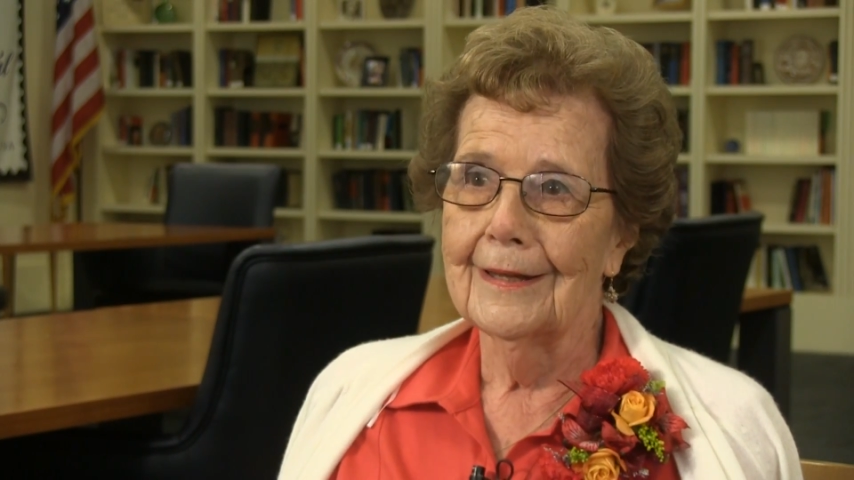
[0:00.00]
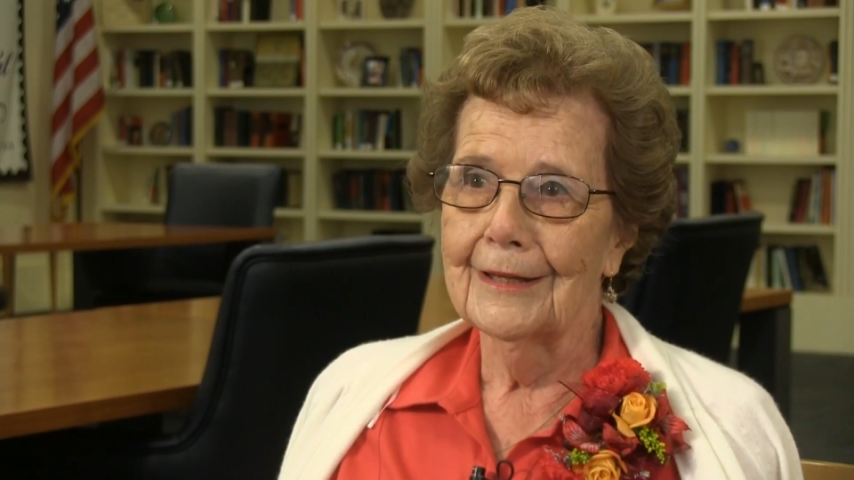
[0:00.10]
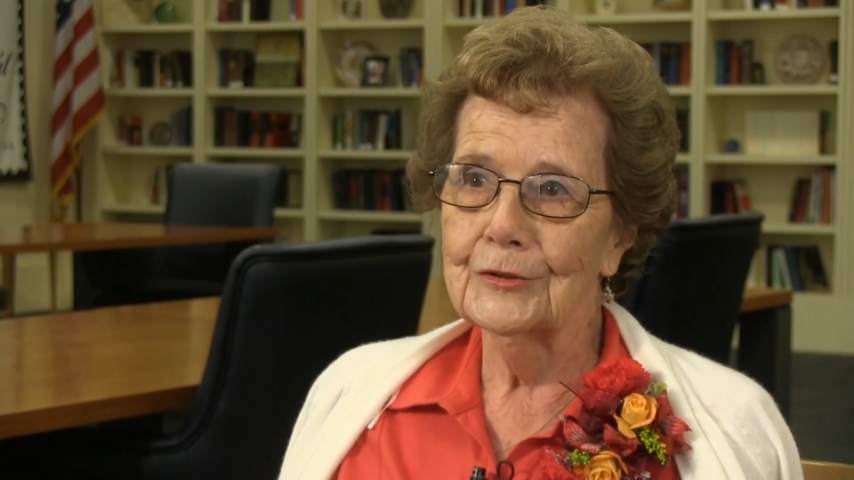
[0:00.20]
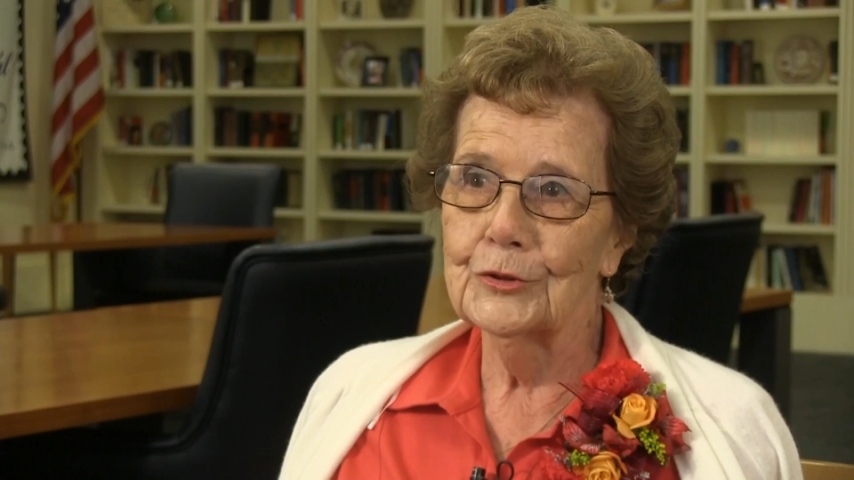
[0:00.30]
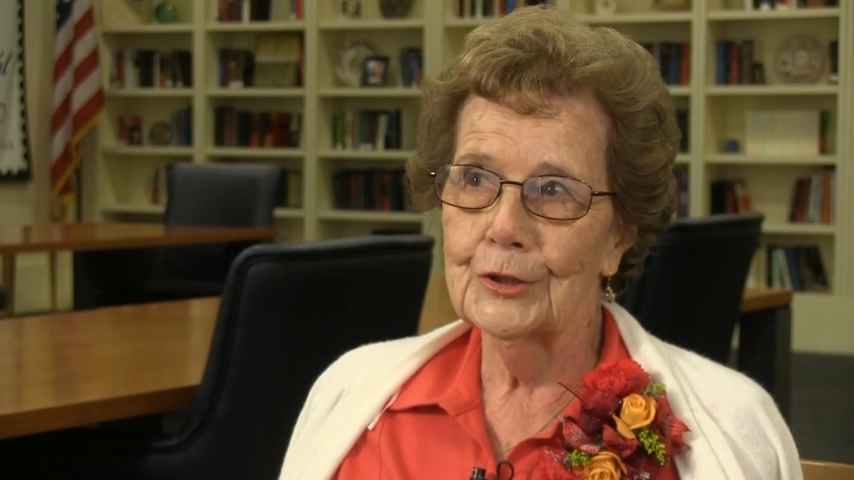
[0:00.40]

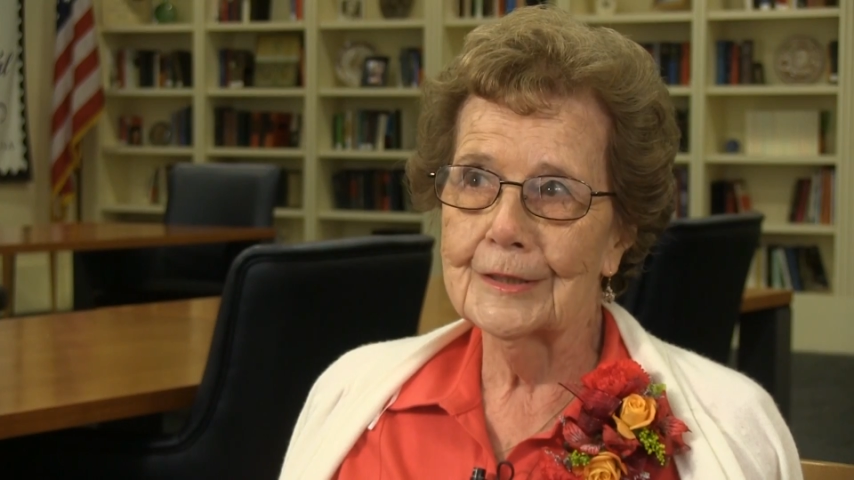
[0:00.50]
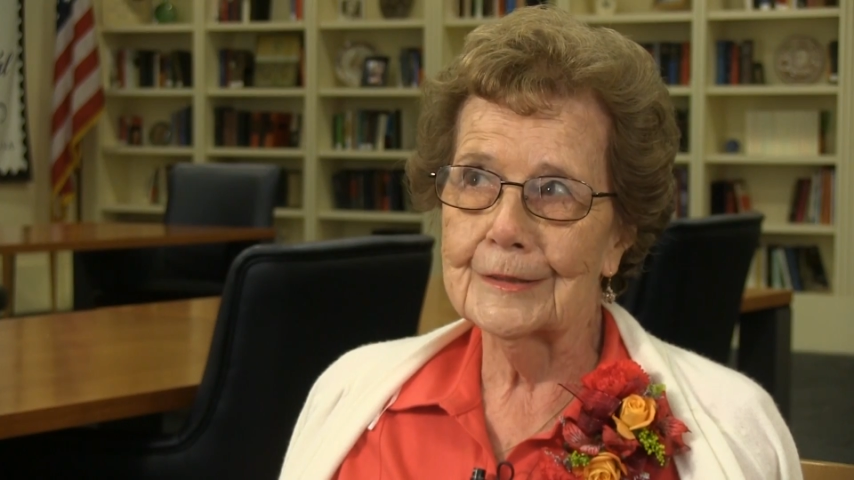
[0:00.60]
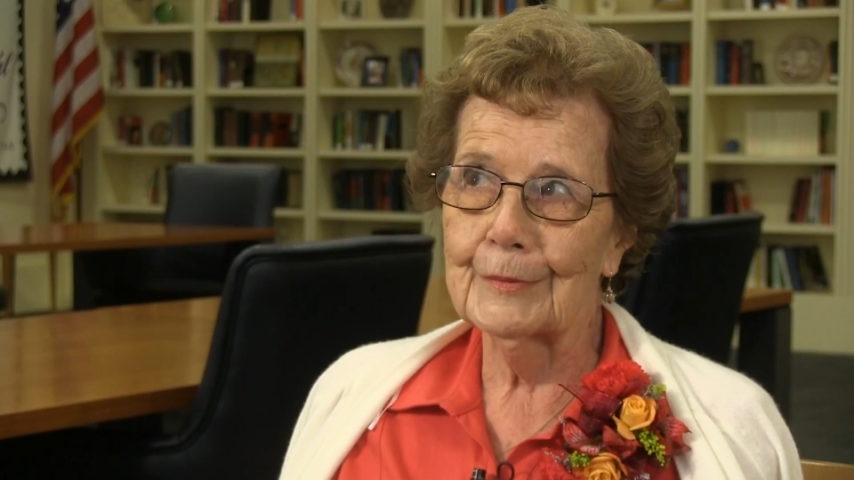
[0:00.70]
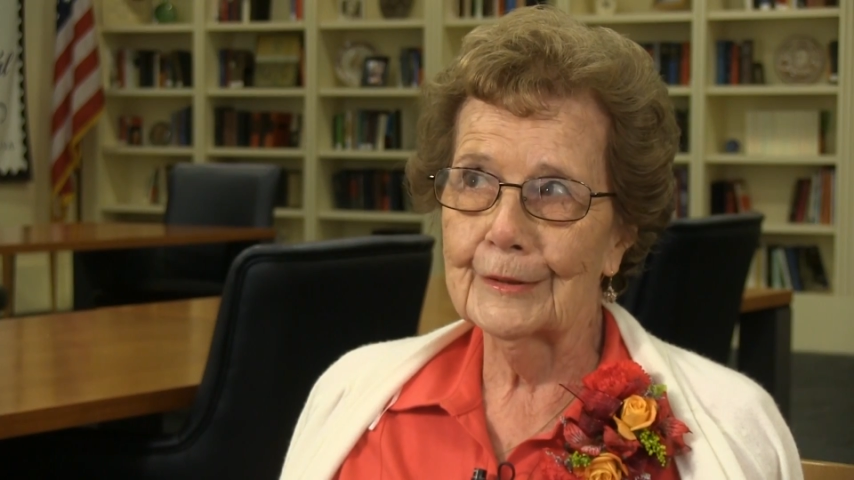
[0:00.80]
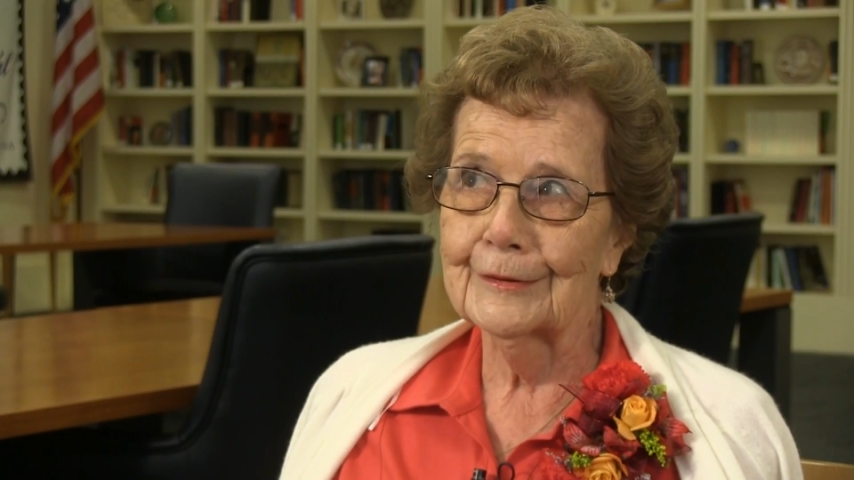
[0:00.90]
and she
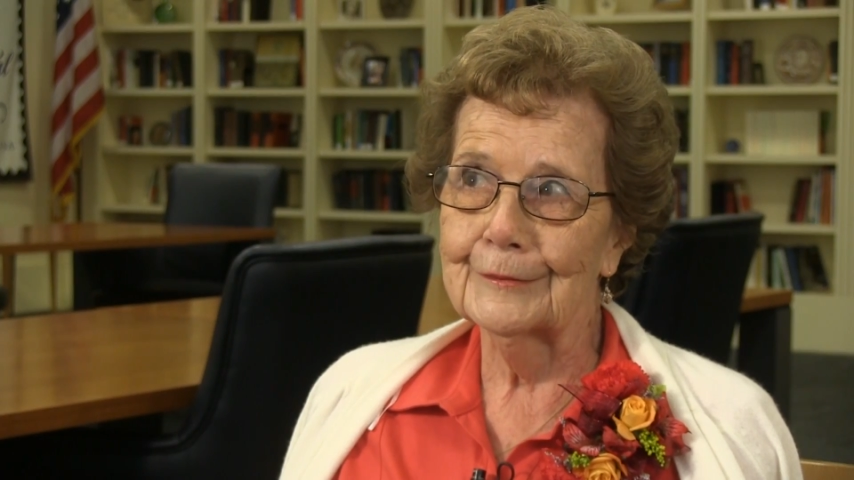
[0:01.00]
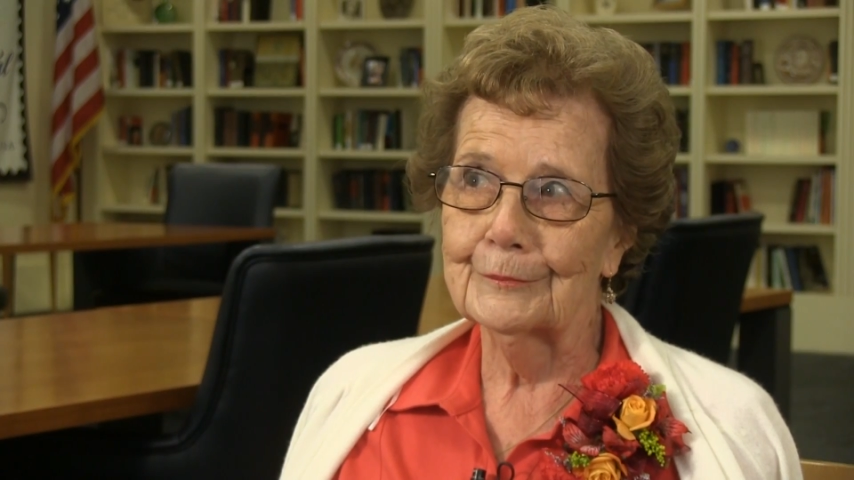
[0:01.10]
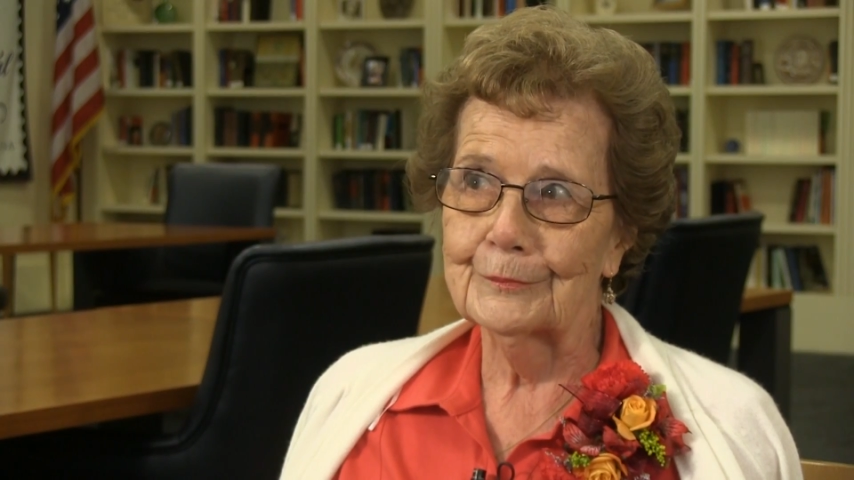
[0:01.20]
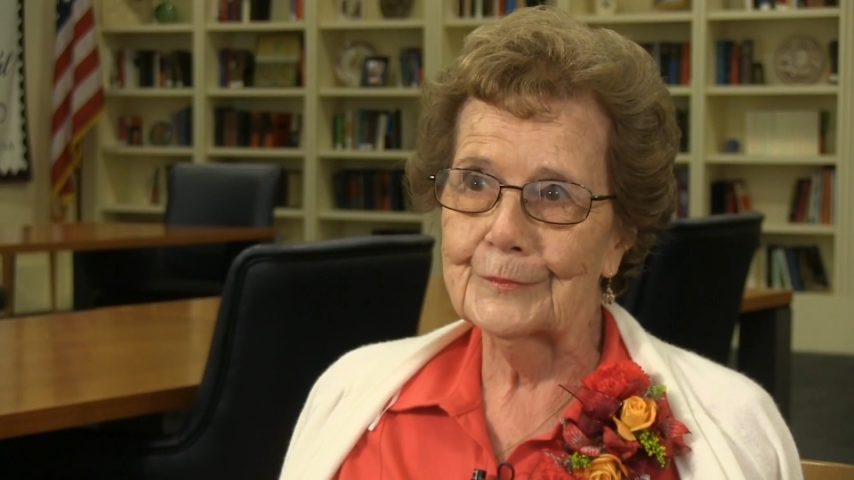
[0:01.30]
expected